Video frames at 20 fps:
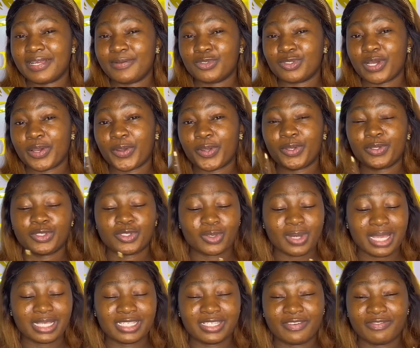you are going to
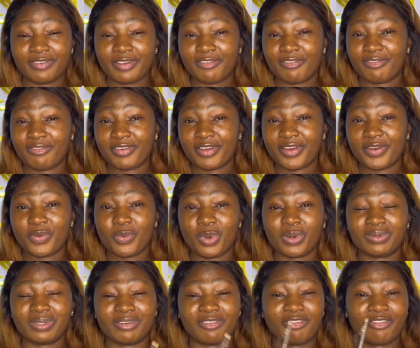achieve a very well
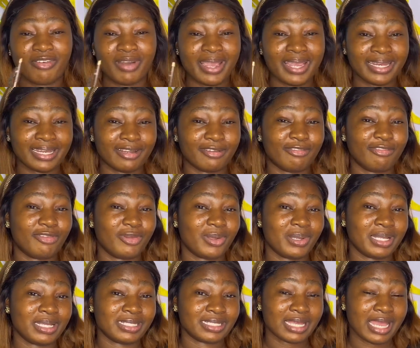defined and
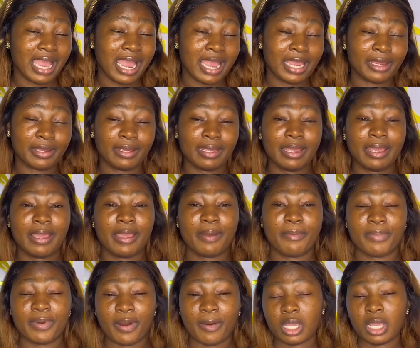flawless
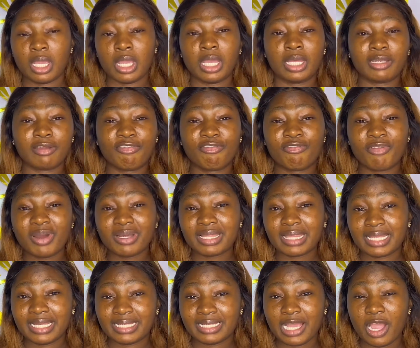eyebrow. The fourth
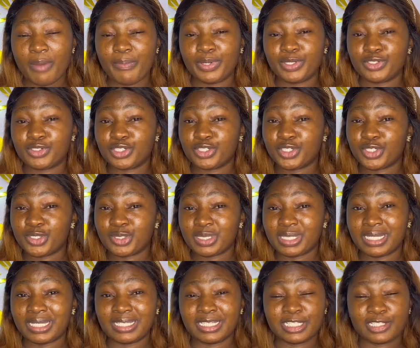thing that I'll be introducing
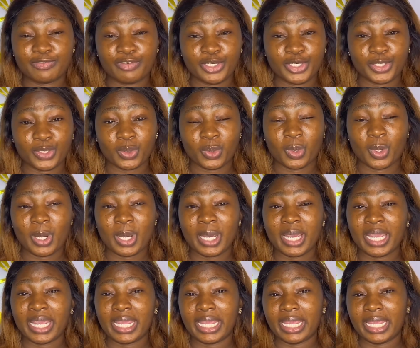in this video
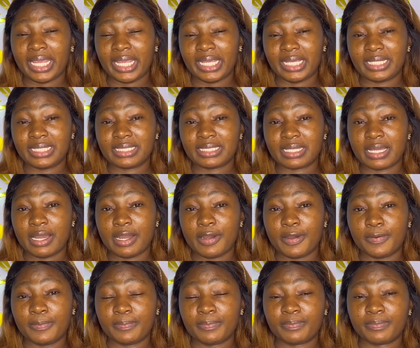is
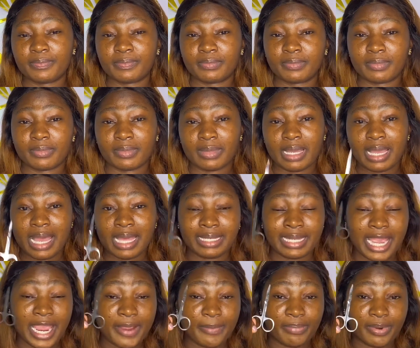an
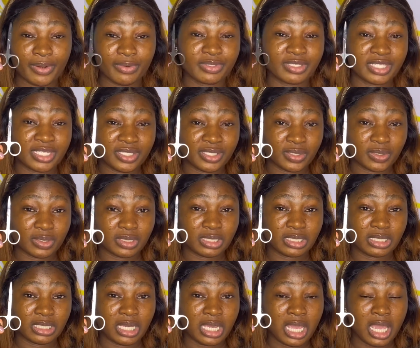eyebrow scissors.
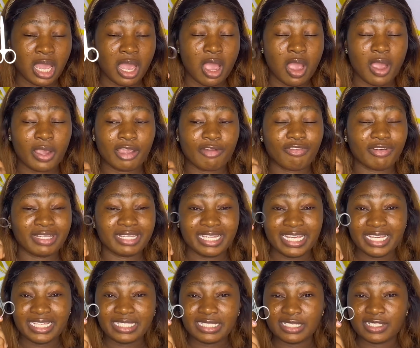Okay, for
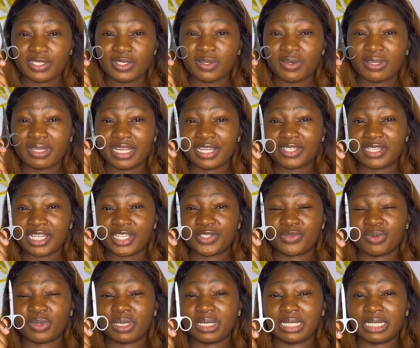this is not
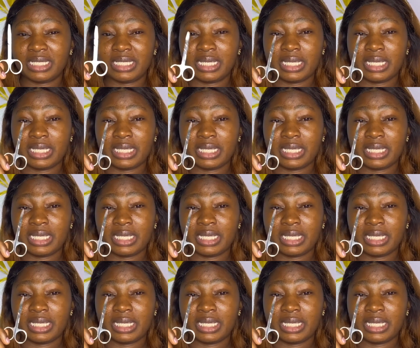necessarily